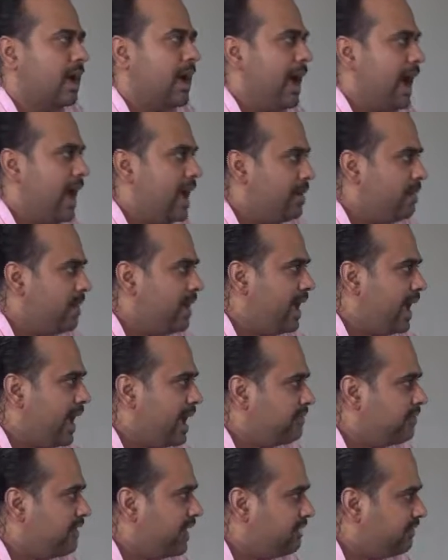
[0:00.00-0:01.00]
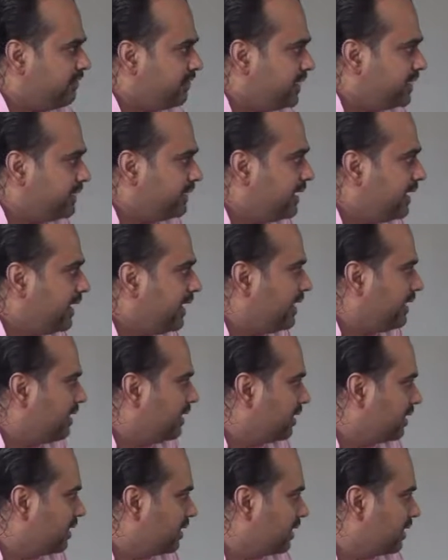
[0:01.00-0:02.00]
I may have
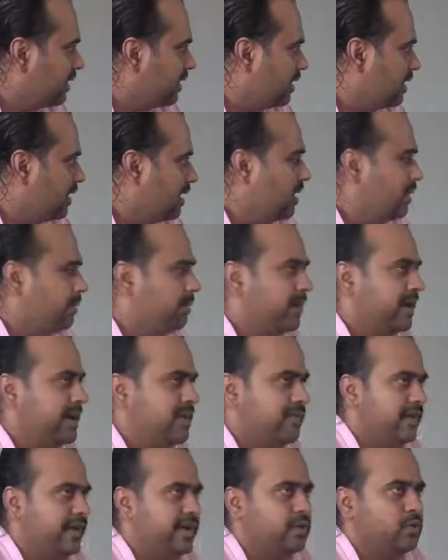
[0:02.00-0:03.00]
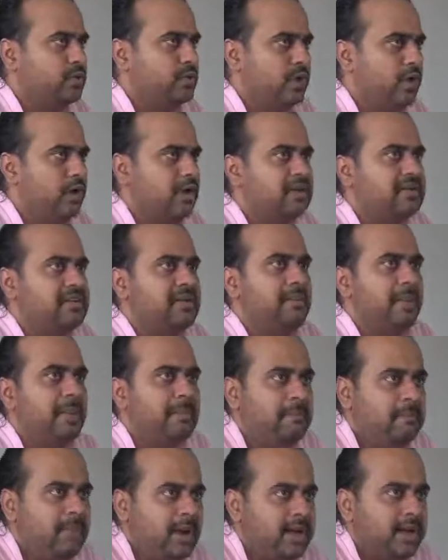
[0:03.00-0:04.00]
everything, but I do not
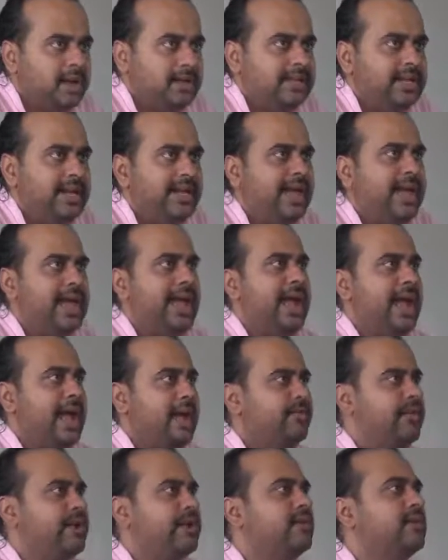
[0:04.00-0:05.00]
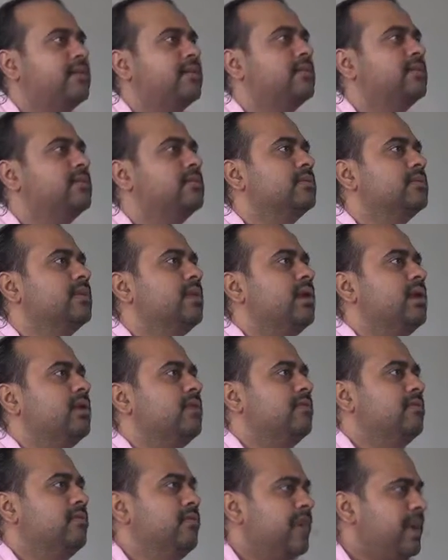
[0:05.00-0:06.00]
remember that I have
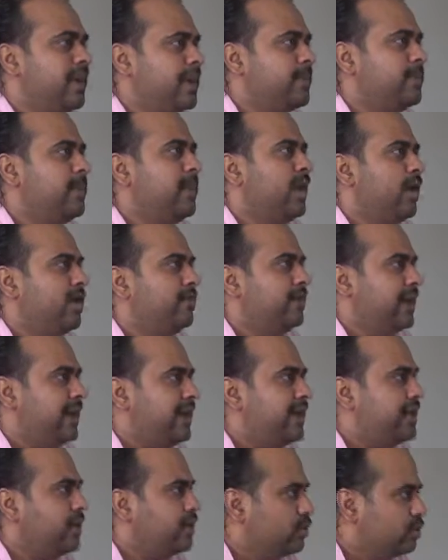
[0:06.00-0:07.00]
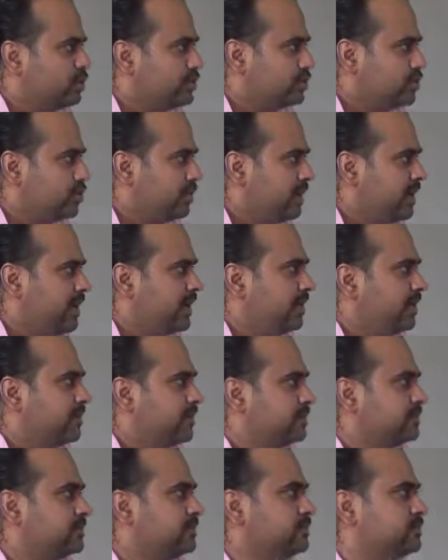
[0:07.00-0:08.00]
it, will it be of any use to
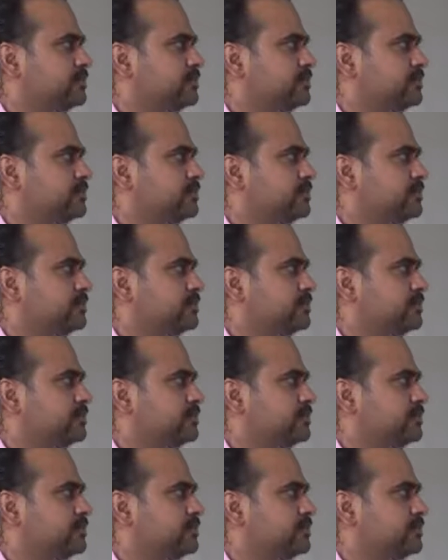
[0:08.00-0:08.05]
me?